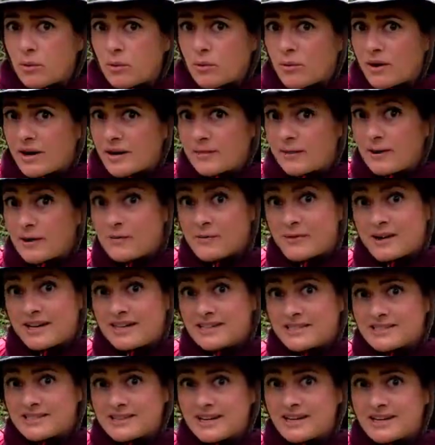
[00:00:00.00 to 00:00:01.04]
what about when
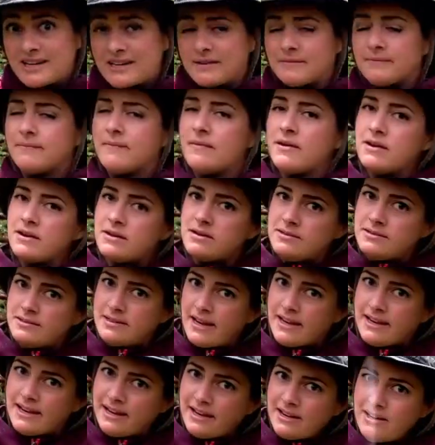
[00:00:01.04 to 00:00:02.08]
it's sunny.
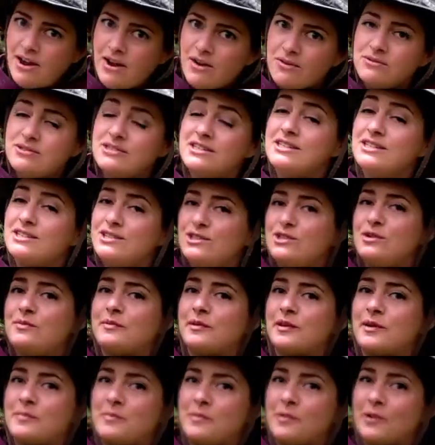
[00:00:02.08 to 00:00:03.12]
Taking notes is
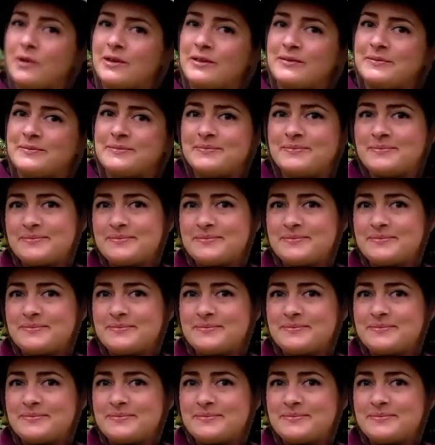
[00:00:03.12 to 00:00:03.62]
super important.